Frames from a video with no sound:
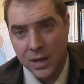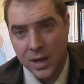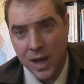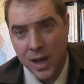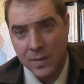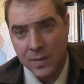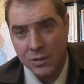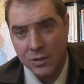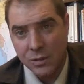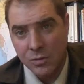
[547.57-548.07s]

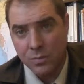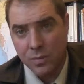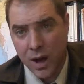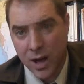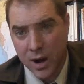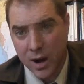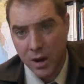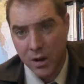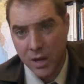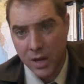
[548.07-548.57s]
absolute
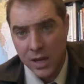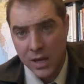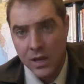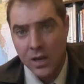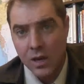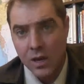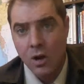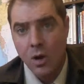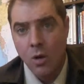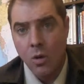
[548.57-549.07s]
monarchy,
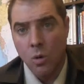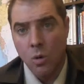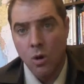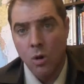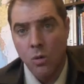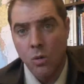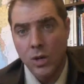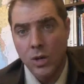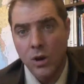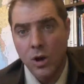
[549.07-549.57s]

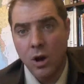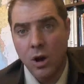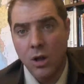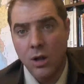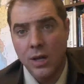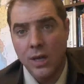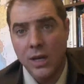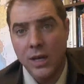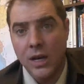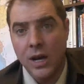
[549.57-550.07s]
or we
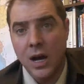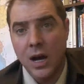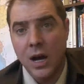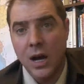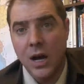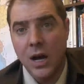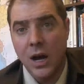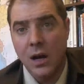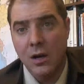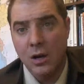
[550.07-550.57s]
call it
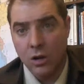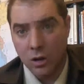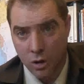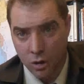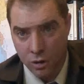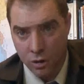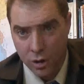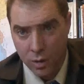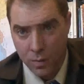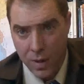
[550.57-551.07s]
a
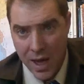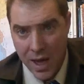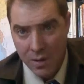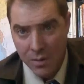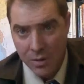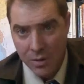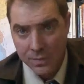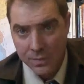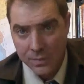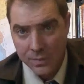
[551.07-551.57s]
colonial
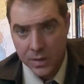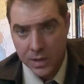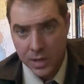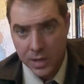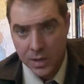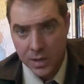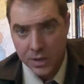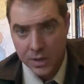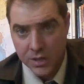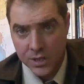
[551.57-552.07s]
power,
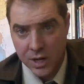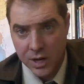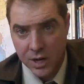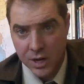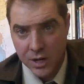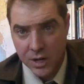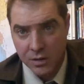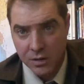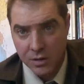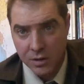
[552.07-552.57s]
military
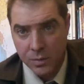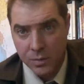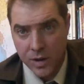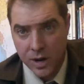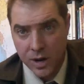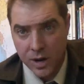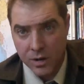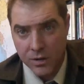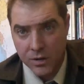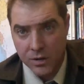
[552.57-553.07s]
colonial
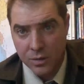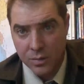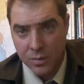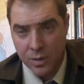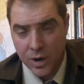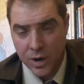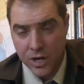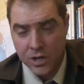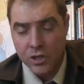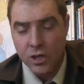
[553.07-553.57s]
power under the
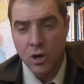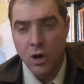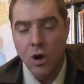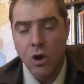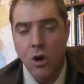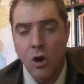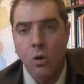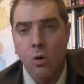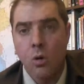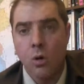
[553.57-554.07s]
British,
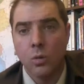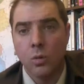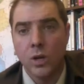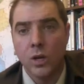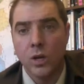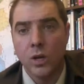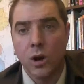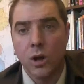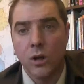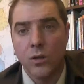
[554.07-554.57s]
or we
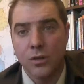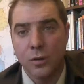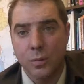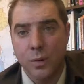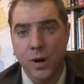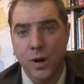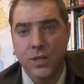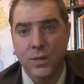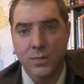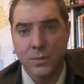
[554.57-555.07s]
call it the
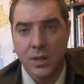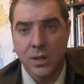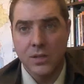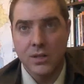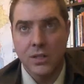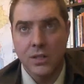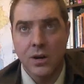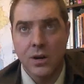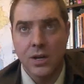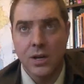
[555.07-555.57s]
present
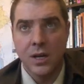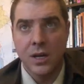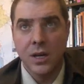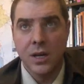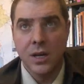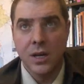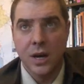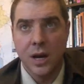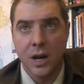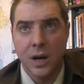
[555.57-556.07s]
military
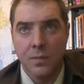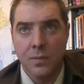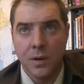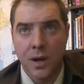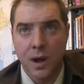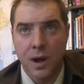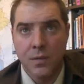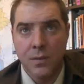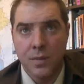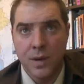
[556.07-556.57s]

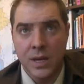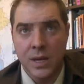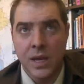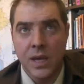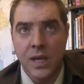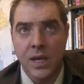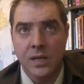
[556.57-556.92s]
government